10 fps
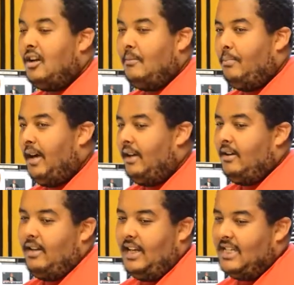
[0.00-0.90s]
But
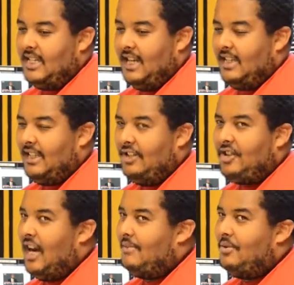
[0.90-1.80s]
he said that these are
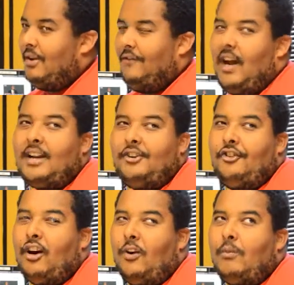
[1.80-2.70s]
items you can find in your
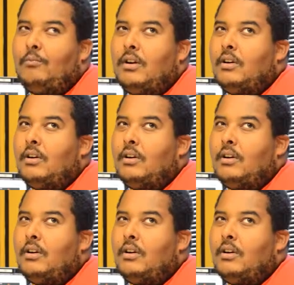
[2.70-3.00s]
home,